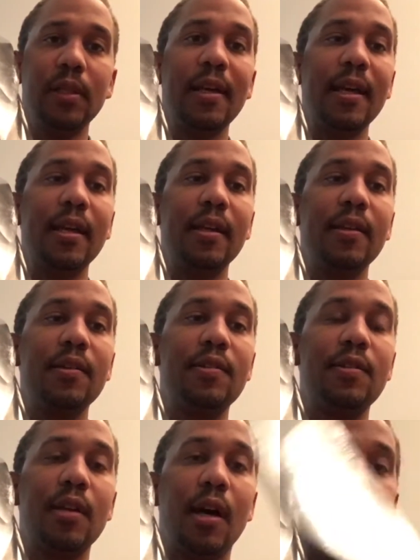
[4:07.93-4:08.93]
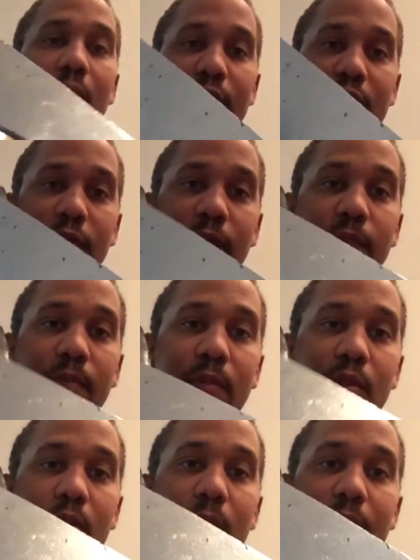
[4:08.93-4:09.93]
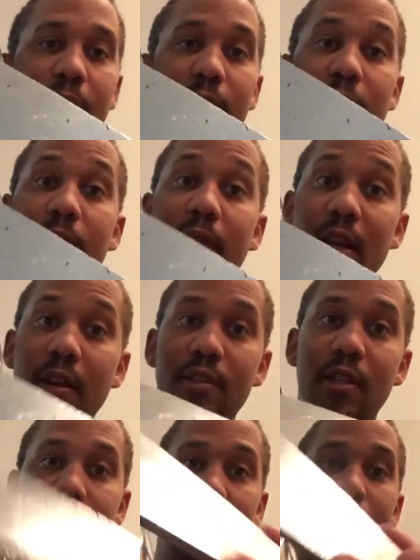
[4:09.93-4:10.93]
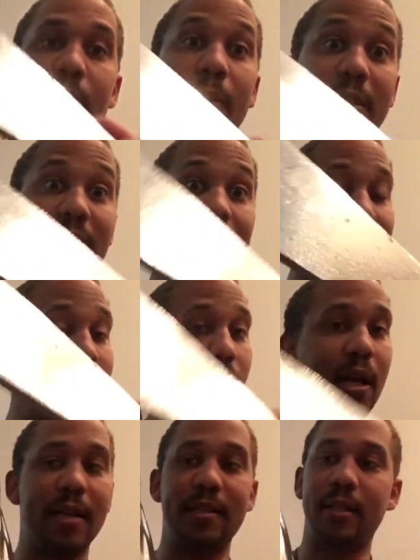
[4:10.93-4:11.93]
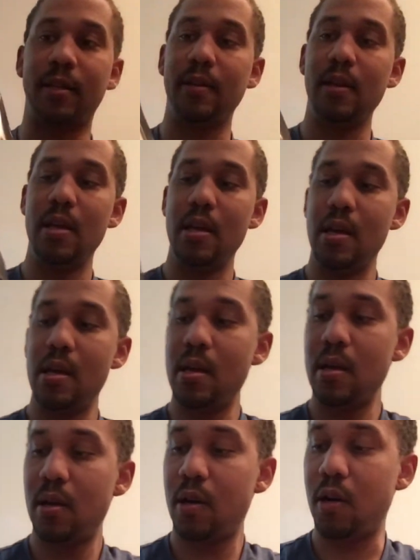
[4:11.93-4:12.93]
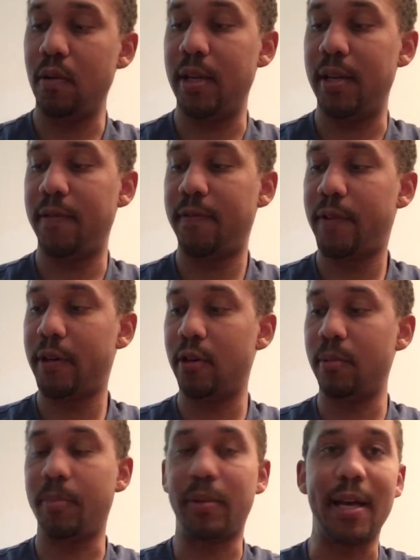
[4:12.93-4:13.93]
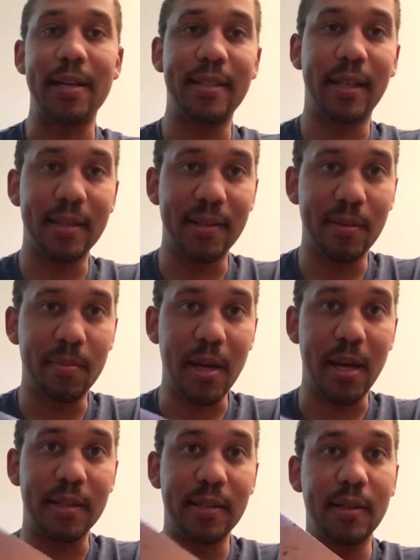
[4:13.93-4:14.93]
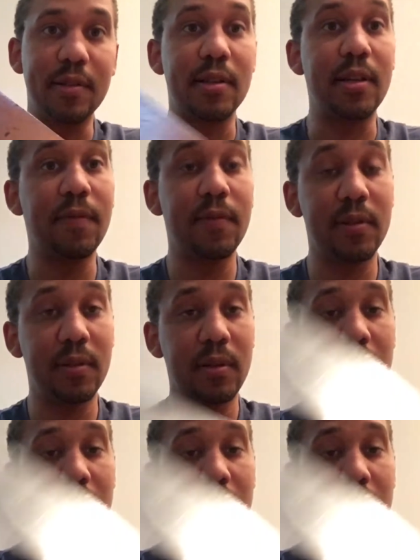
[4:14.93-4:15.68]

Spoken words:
is I'll just do a different finish, because remember I said this is plastic coated foam. The plastic isn't the best. There's a different